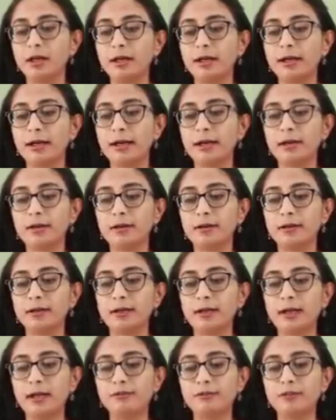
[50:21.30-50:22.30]

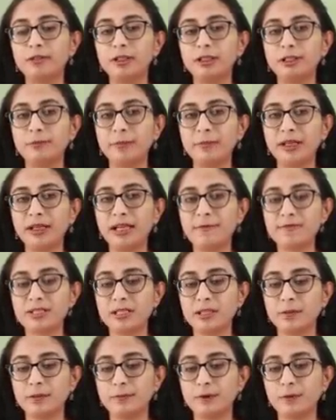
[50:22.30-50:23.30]
after it becomes
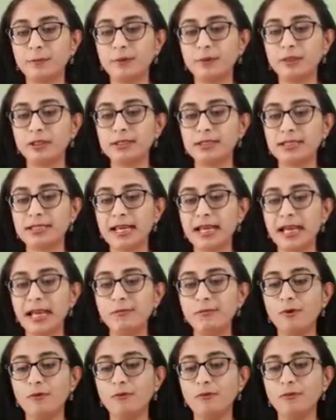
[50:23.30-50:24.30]
a proper
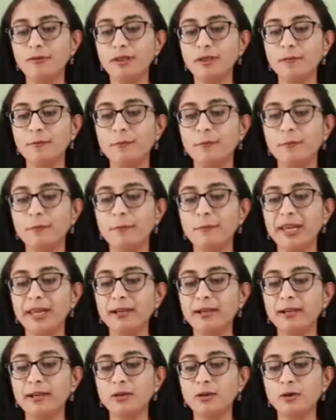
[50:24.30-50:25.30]
slab, we will
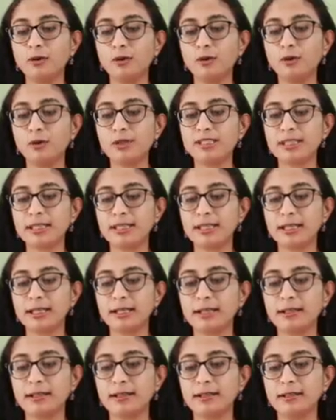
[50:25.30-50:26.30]
make holes in
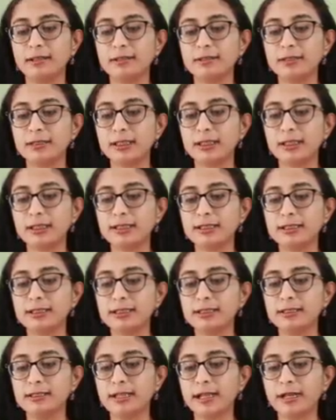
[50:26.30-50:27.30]
that. Say this is
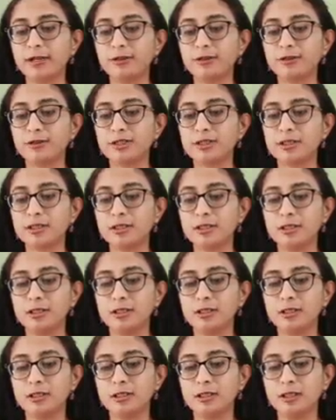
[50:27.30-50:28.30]
the agarose.
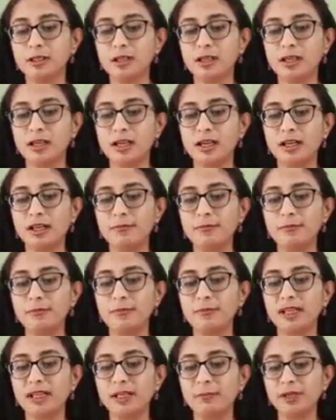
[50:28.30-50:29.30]
I'm
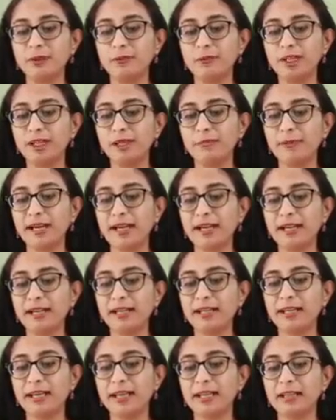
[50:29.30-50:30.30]
becoming very bad
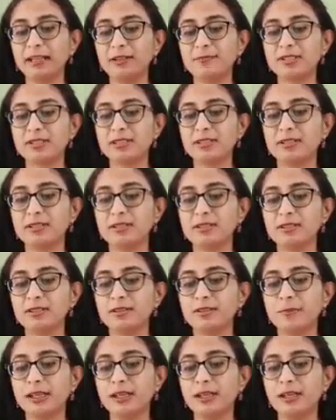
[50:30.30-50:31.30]
at diagrams, so
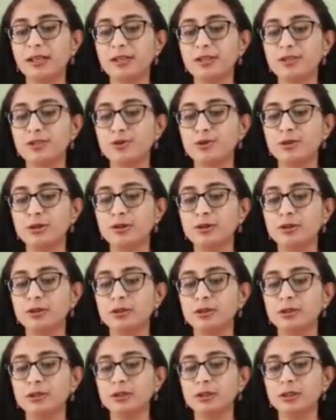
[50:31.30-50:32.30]
better I show you
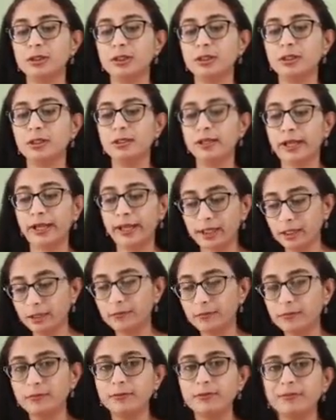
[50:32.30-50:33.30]
the
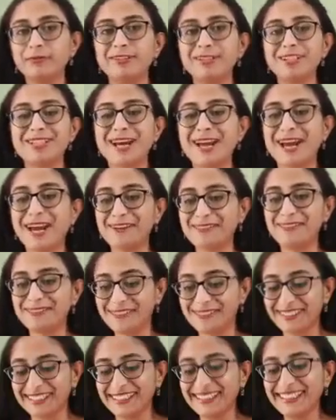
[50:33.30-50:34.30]
diagram which I
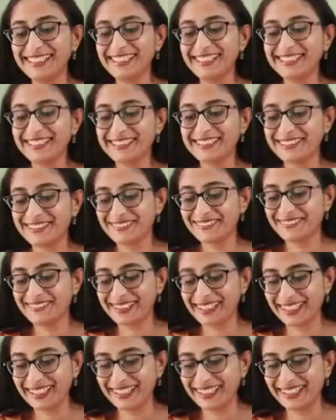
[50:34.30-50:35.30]
have instead of
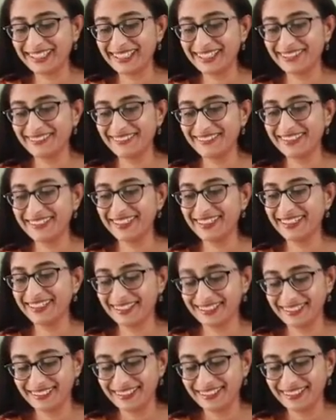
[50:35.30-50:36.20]
writing everything and